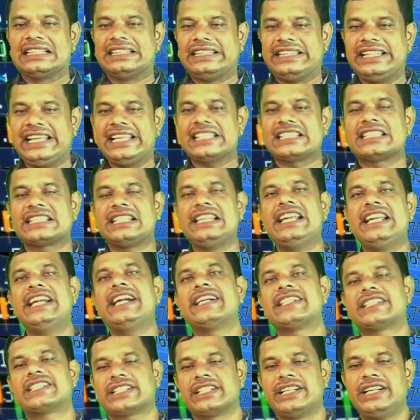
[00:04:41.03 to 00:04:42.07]
This
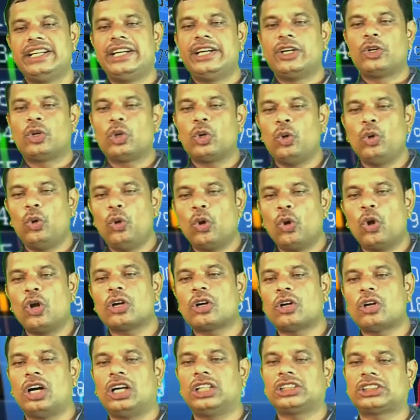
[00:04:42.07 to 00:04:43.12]
leads to low
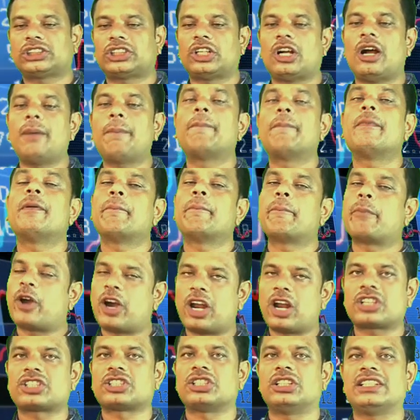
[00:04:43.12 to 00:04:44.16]
cost of
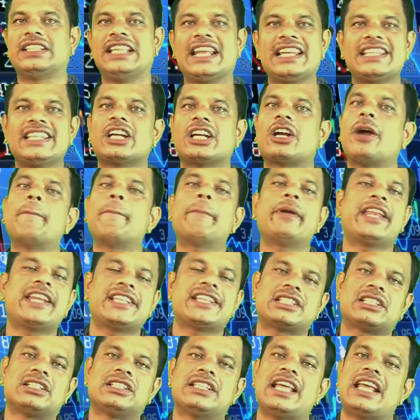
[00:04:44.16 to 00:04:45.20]
production. There is a
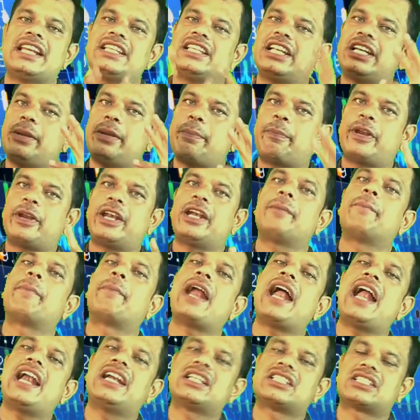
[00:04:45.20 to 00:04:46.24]
competition, there is a different
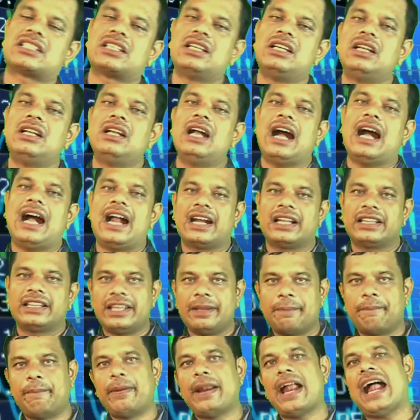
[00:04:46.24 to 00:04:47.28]
brands, and the
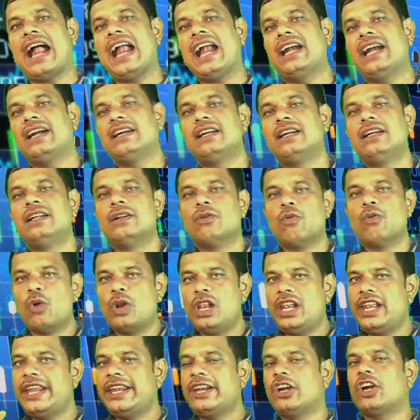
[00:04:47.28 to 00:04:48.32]
brand
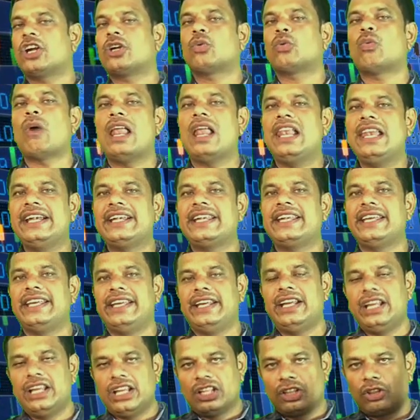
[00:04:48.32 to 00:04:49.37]
only not
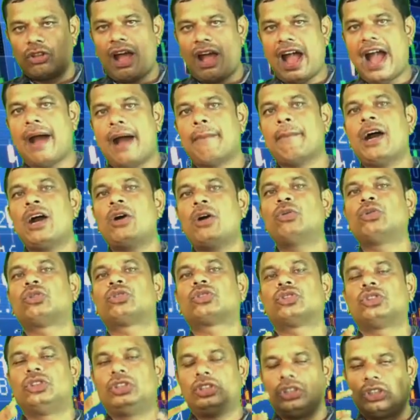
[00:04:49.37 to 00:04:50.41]
quality, the
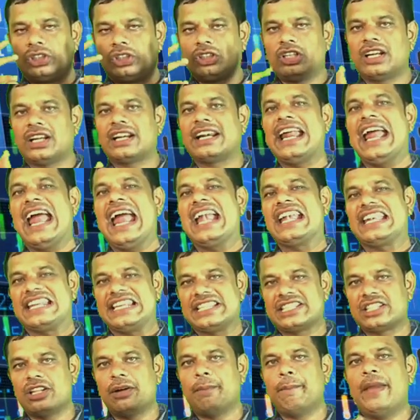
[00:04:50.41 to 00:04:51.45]
amount, the rate
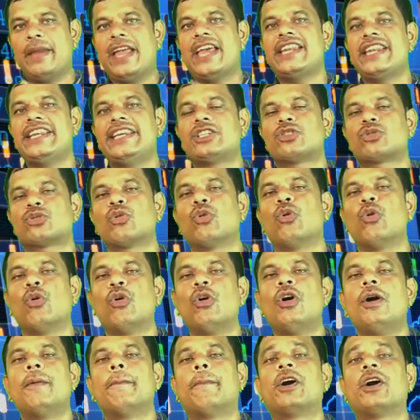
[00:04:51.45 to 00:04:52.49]
is the main issue
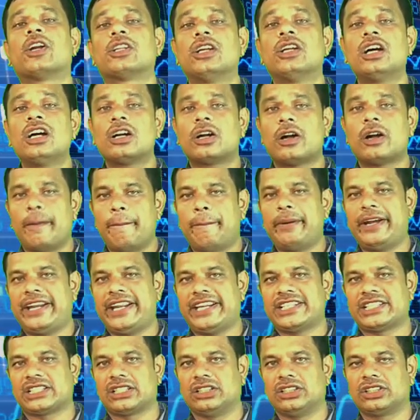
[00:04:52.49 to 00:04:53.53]
for the
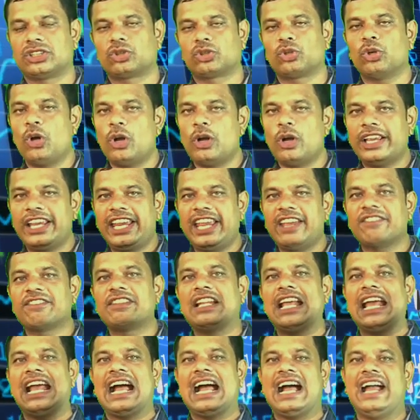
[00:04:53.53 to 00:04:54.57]
competition. So, if
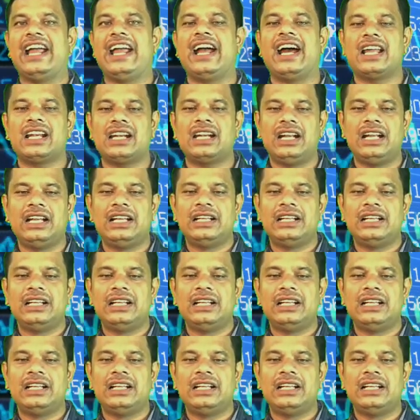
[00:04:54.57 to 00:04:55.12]
they hire